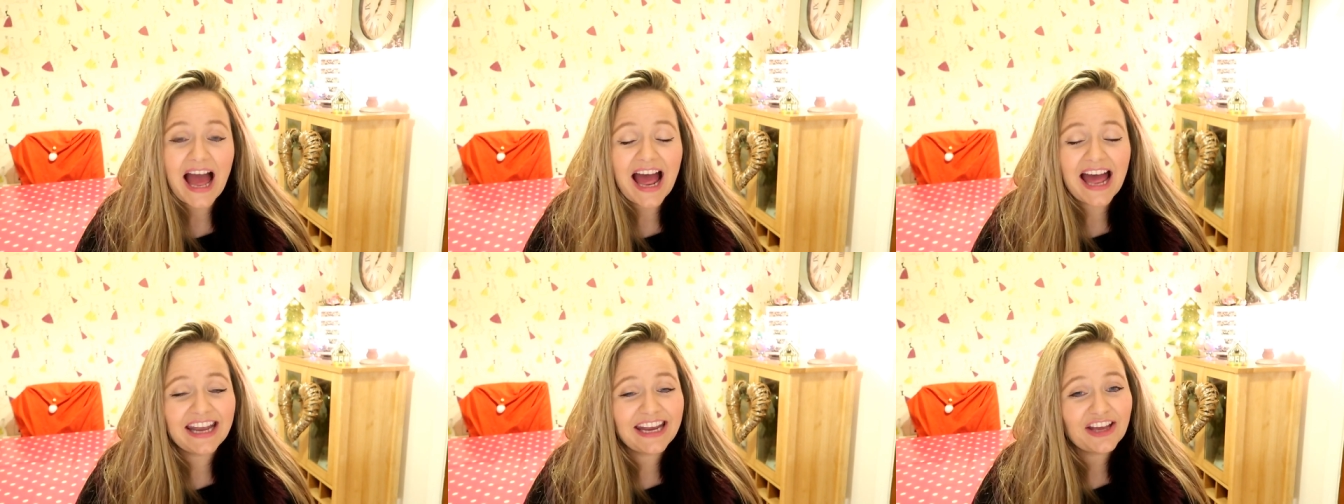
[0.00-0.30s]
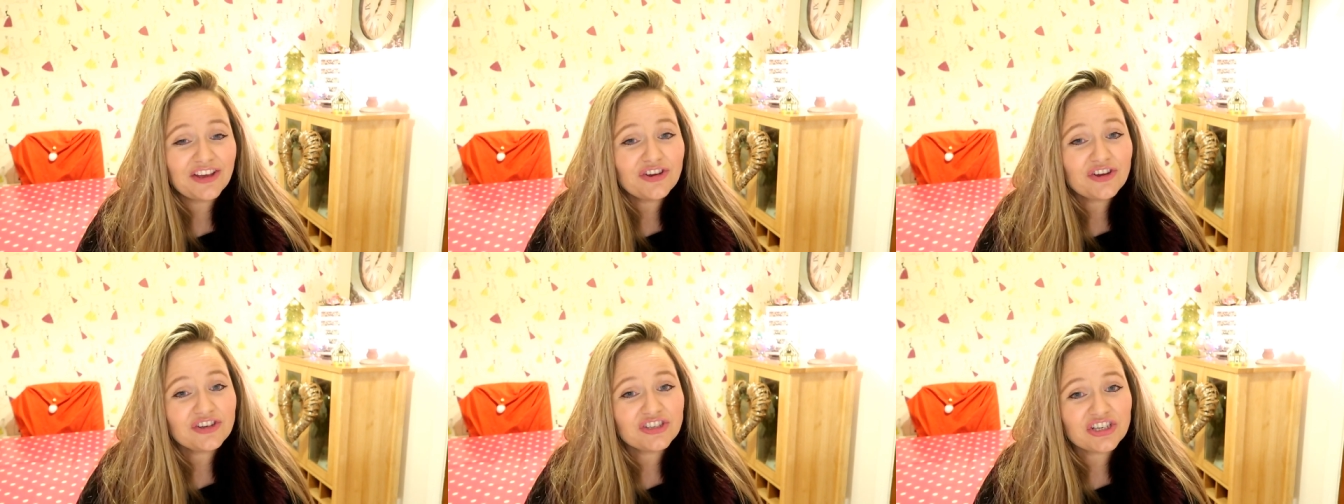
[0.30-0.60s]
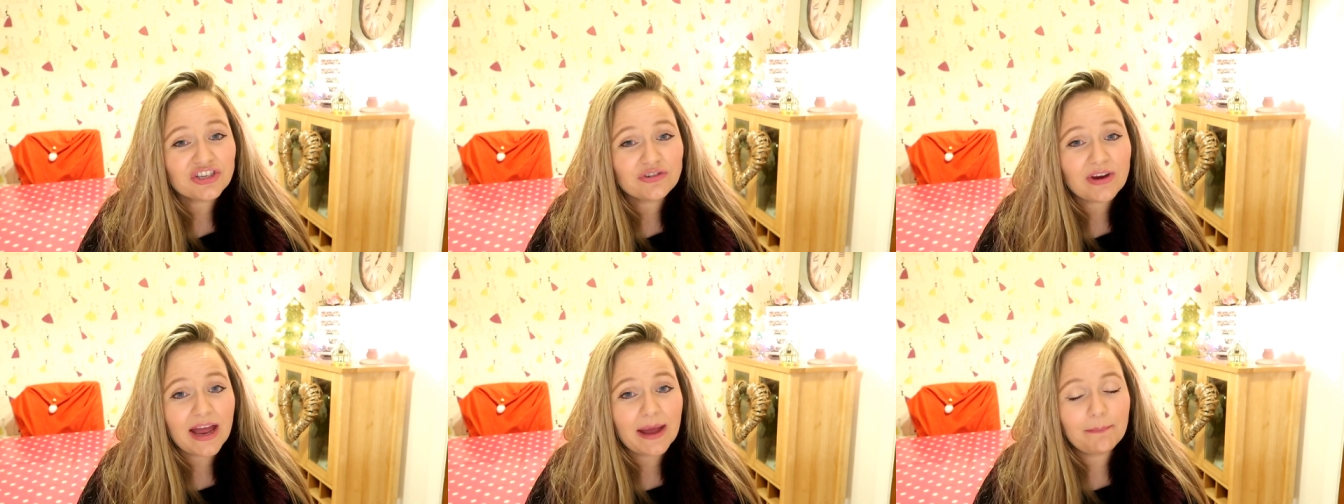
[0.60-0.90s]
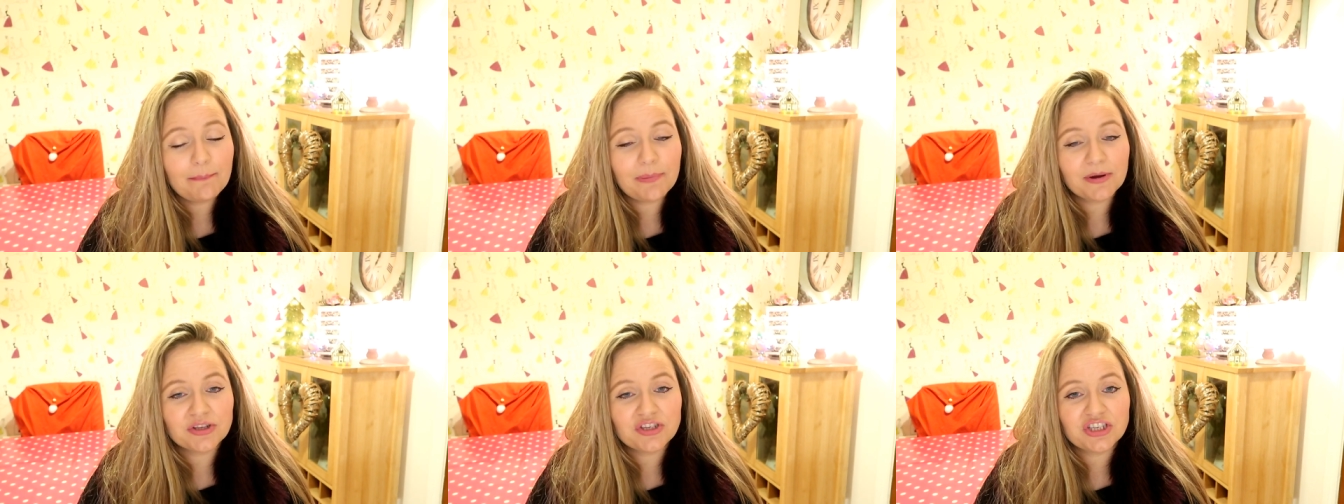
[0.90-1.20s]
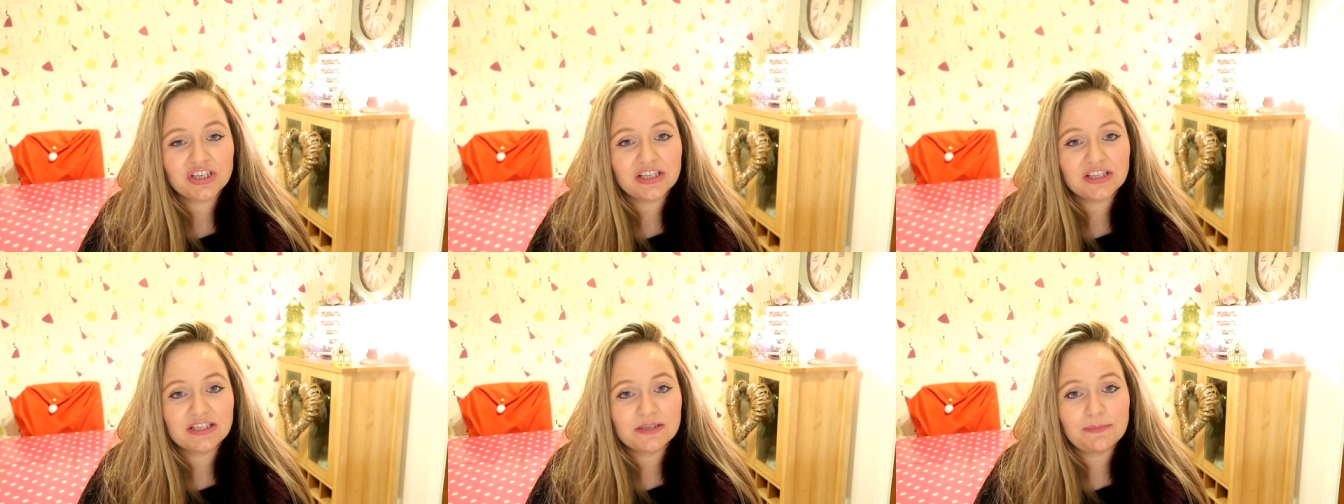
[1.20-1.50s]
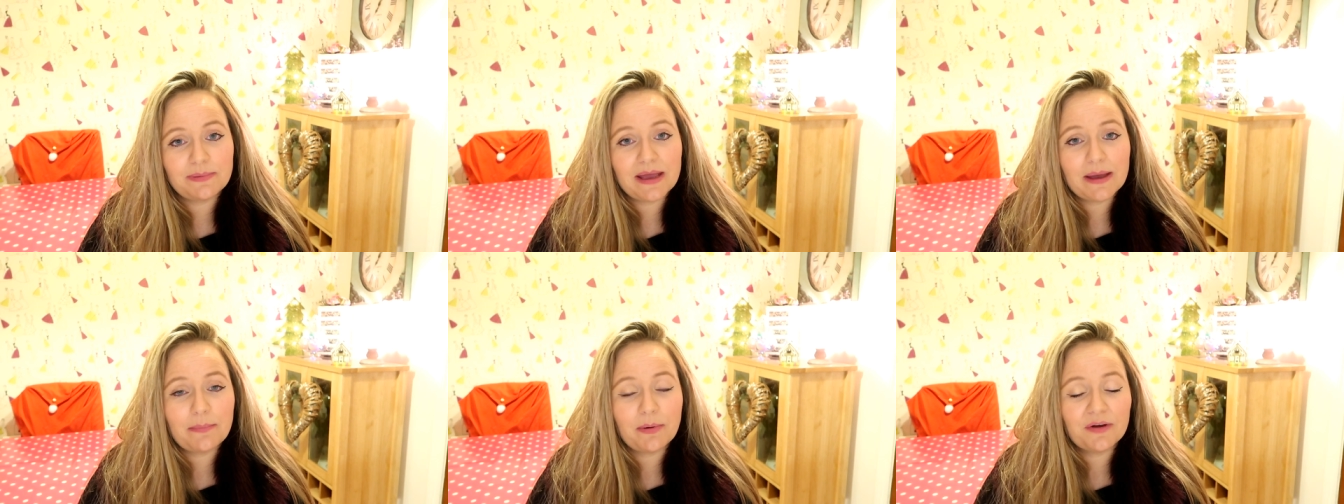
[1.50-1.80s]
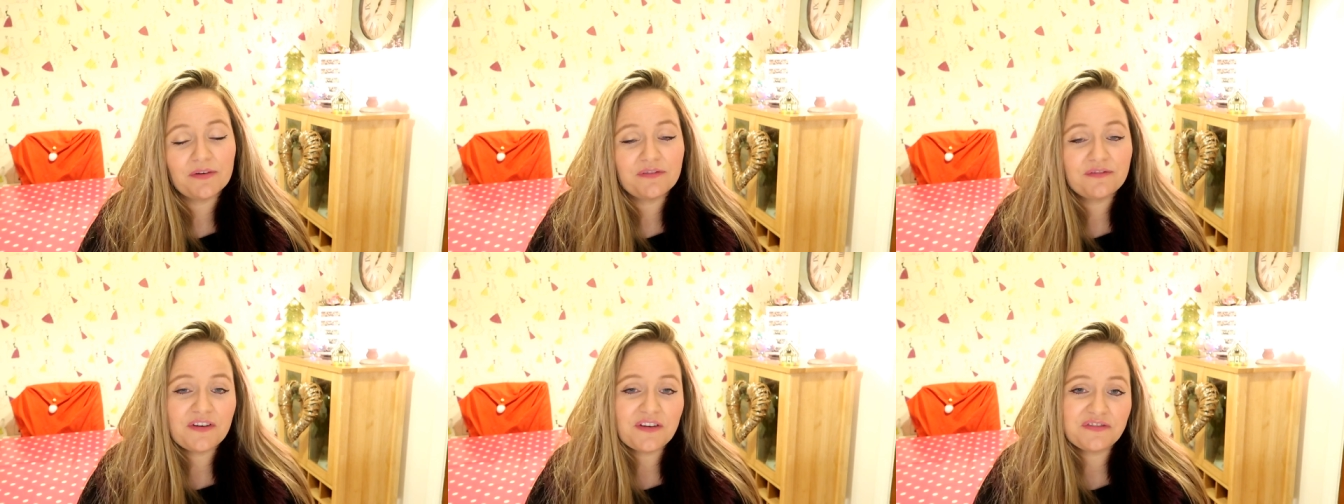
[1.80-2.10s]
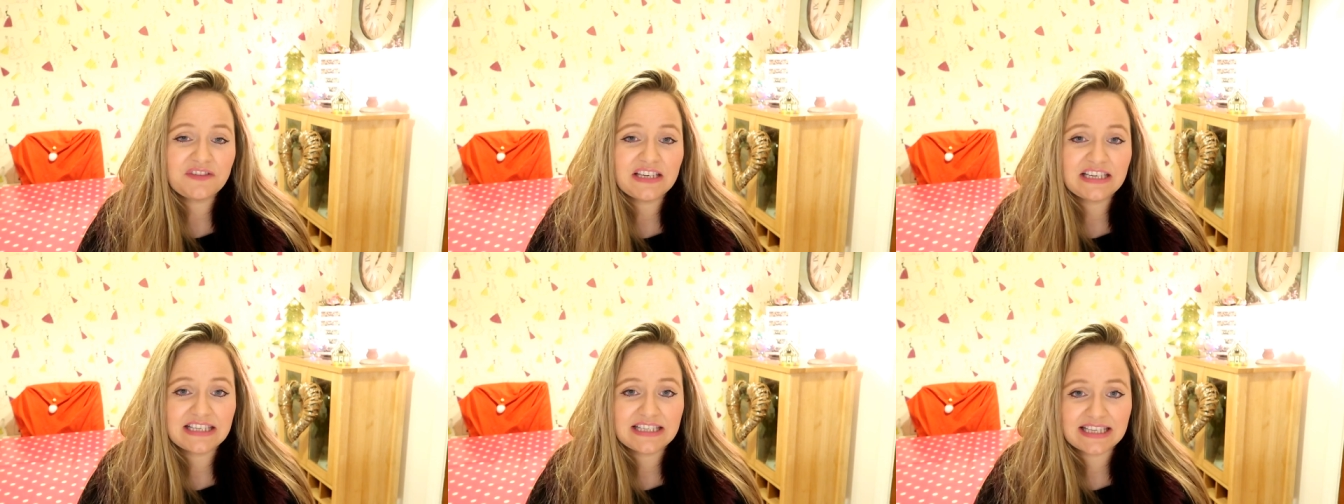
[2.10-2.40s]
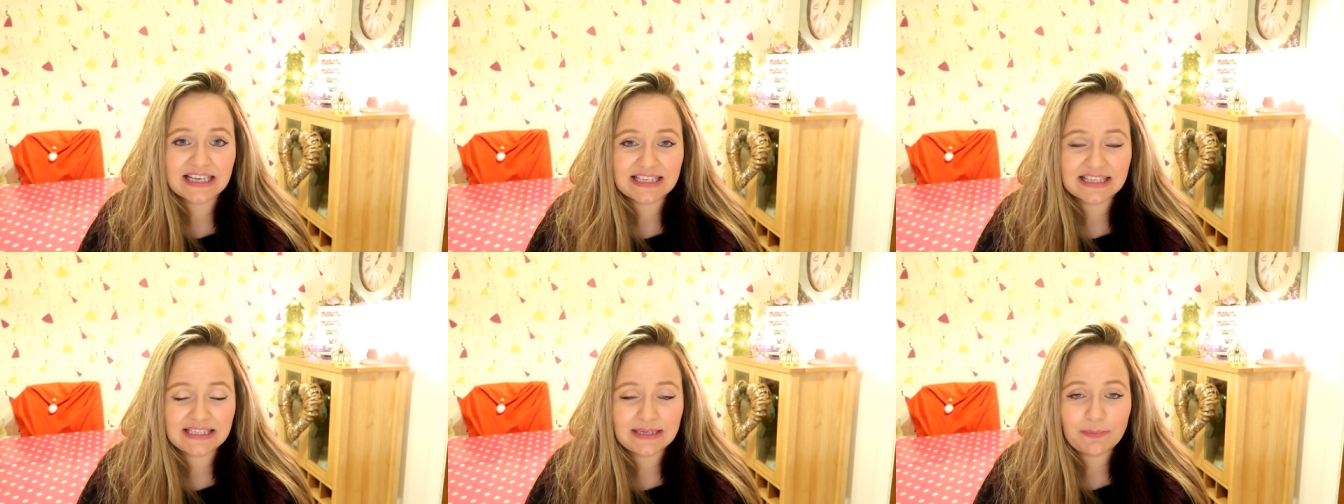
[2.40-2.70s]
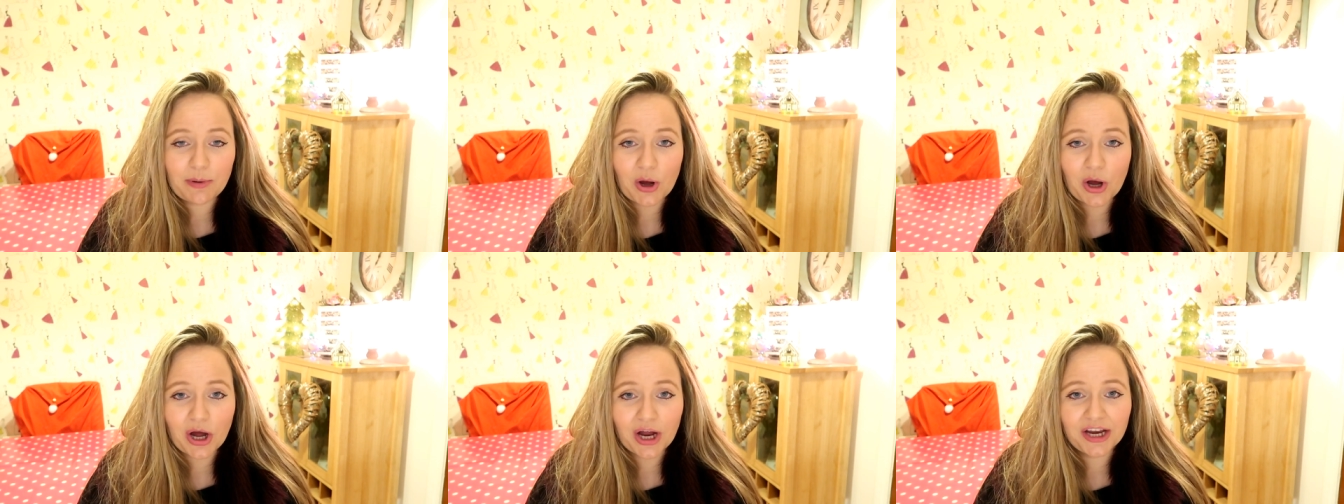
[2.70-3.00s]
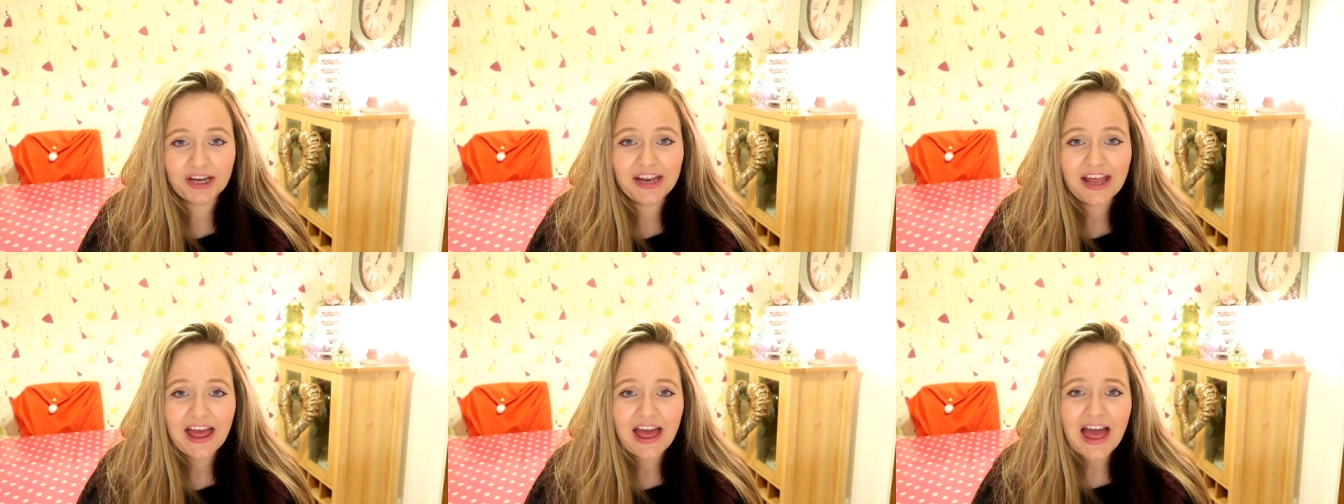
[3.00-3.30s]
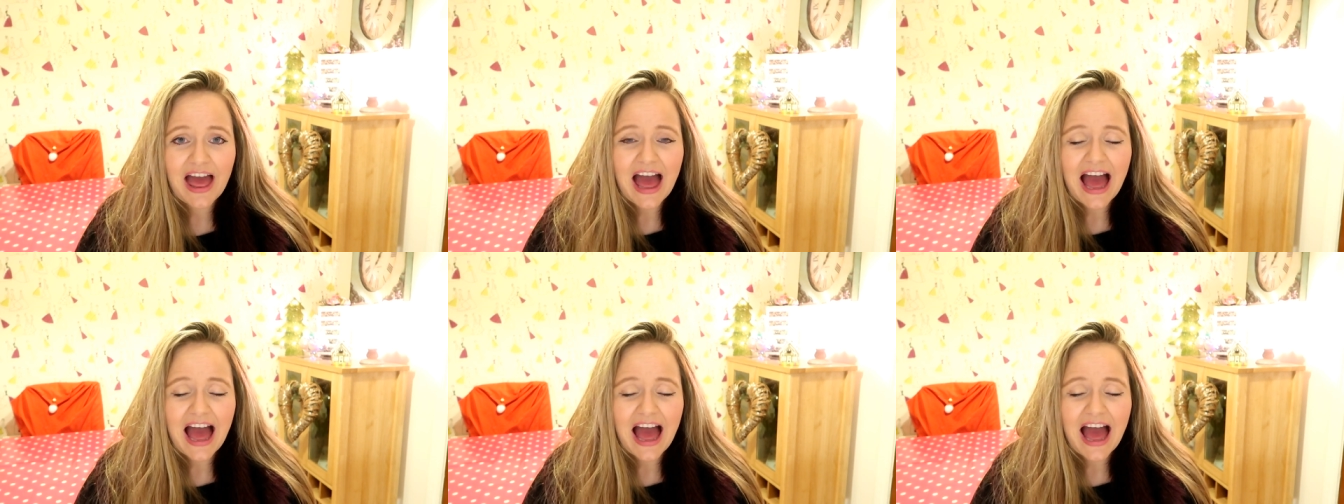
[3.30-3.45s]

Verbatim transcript: and I usually try and budget it to be about 50 to 60 pound